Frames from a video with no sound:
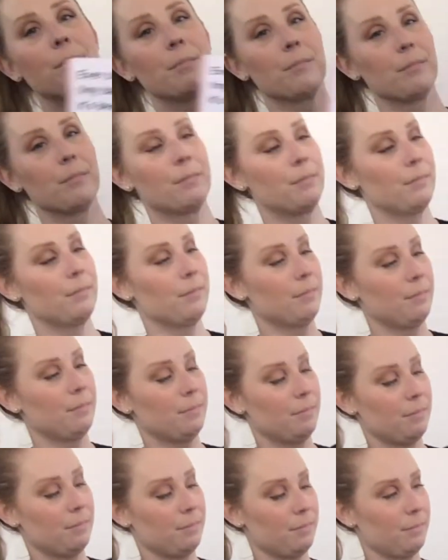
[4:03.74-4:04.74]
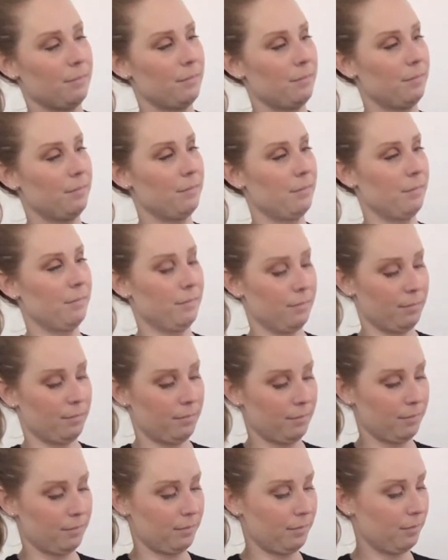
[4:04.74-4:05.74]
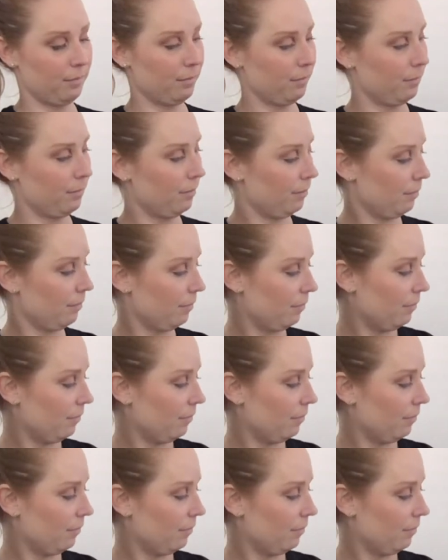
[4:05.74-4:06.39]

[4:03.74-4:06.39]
[no speech]